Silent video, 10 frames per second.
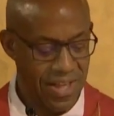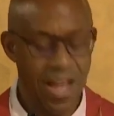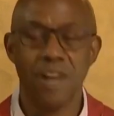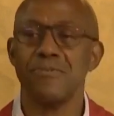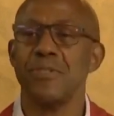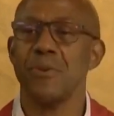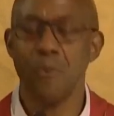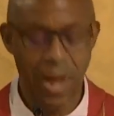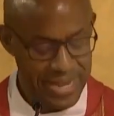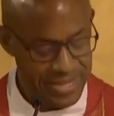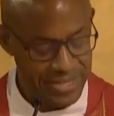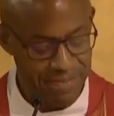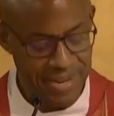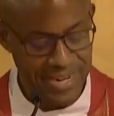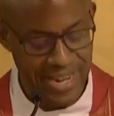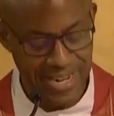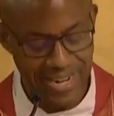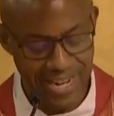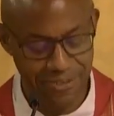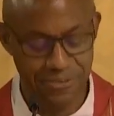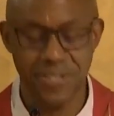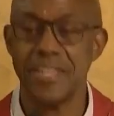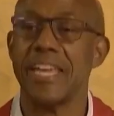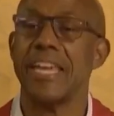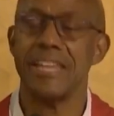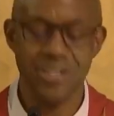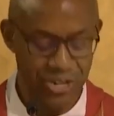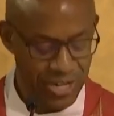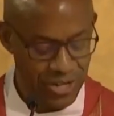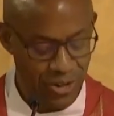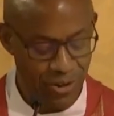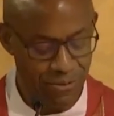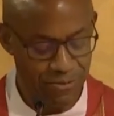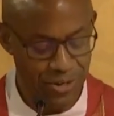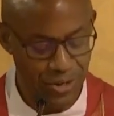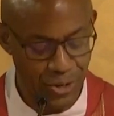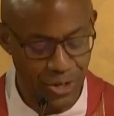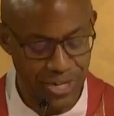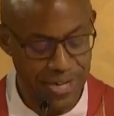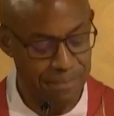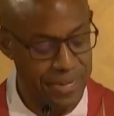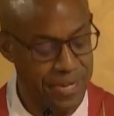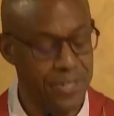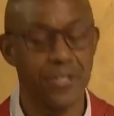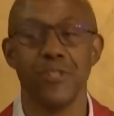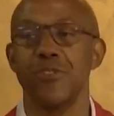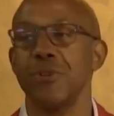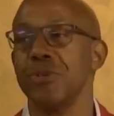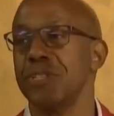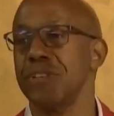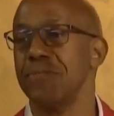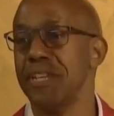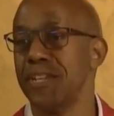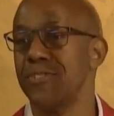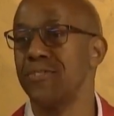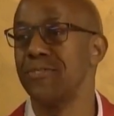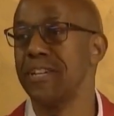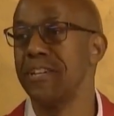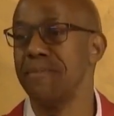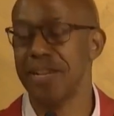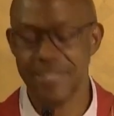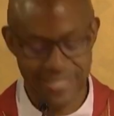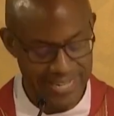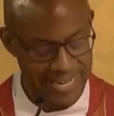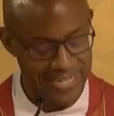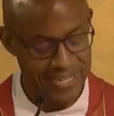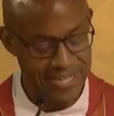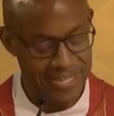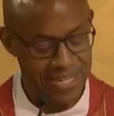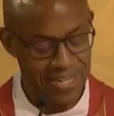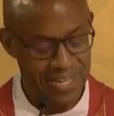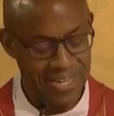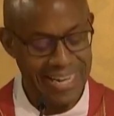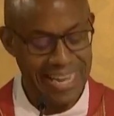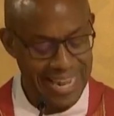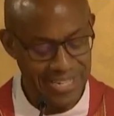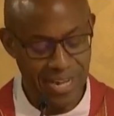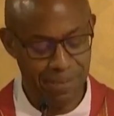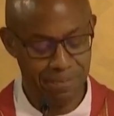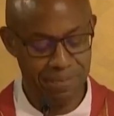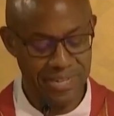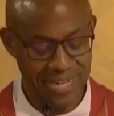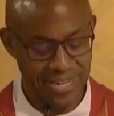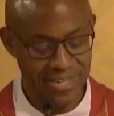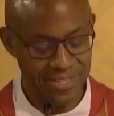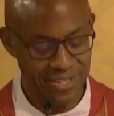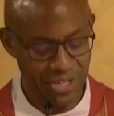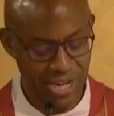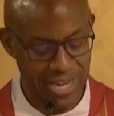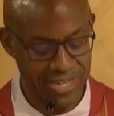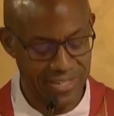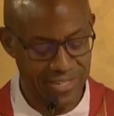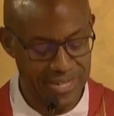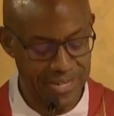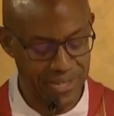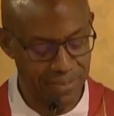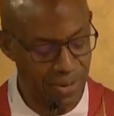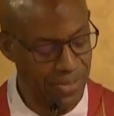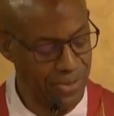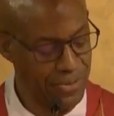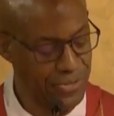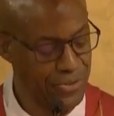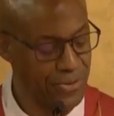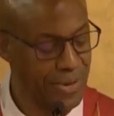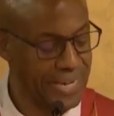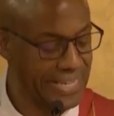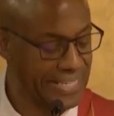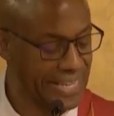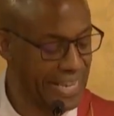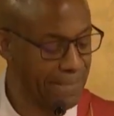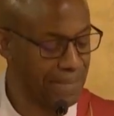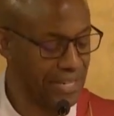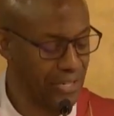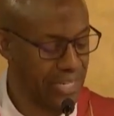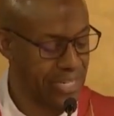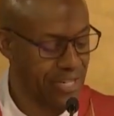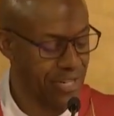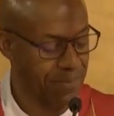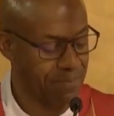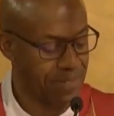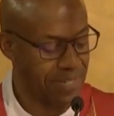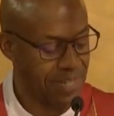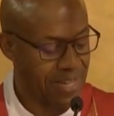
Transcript: After the wise men had left, the angel of the Lord appeared to Joseph in a dream and said, Get up, take the child and his mother with you and escape into Egypt,